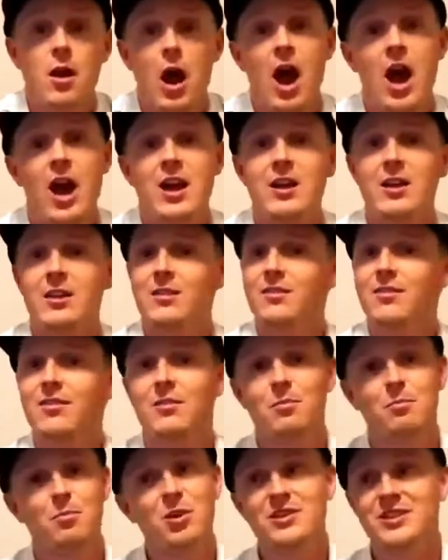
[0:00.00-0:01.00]
I
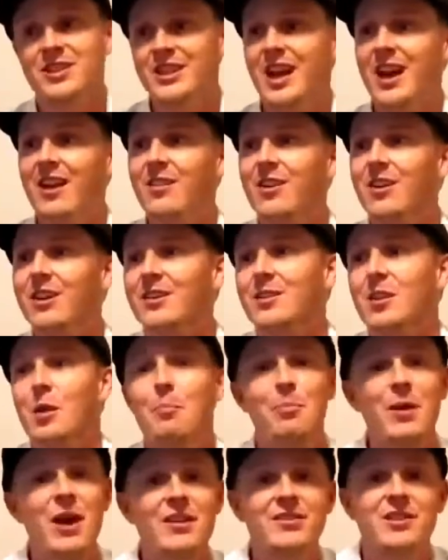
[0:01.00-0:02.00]
put together the
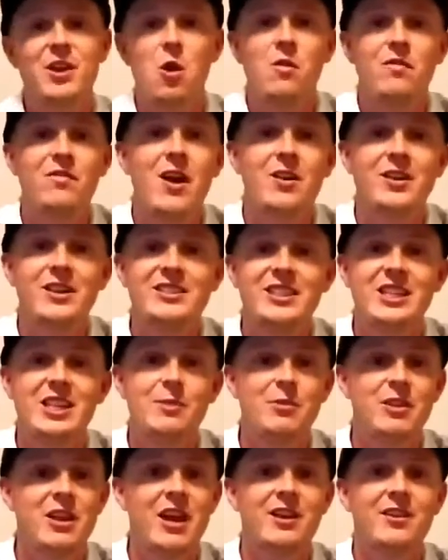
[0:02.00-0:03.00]
best co-founding
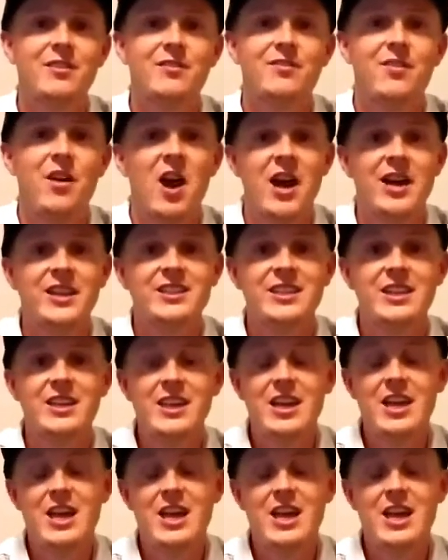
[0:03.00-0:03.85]
team that I could find,